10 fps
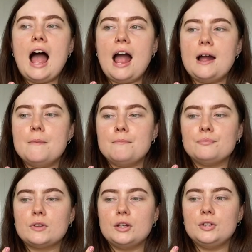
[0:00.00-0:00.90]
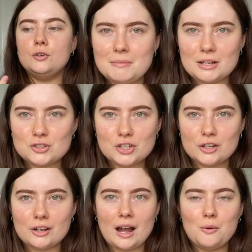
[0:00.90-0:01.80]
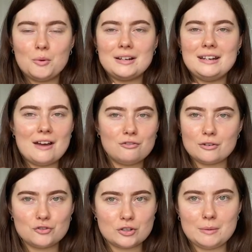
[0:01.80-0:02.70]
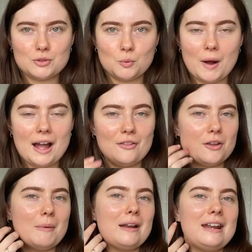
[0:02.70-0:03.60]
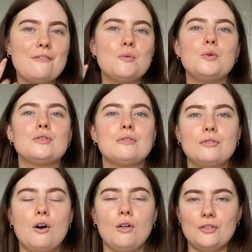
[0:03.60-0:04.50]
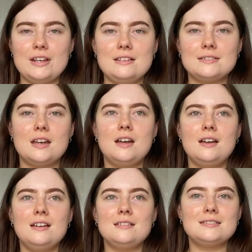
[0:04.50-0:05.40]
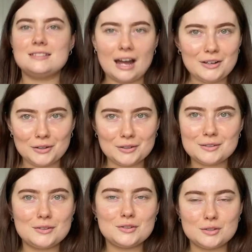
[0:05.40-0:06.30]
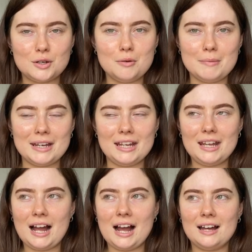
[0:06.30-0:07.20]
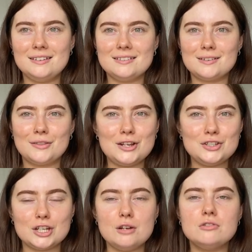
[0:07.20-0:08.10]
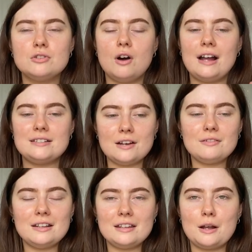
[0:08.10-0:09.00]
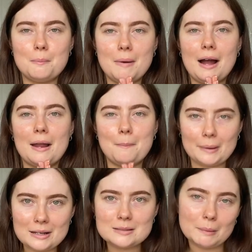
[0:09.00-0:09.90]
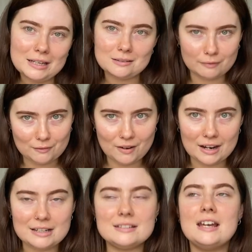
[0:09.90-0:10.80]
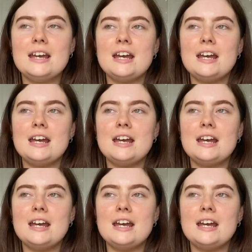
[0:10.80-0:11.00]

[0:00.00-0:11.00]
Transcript: um you know, last year I would never have dreamed to wear them. I never would have thought these styles suit me and they do so I definitely think my biggest piece of advice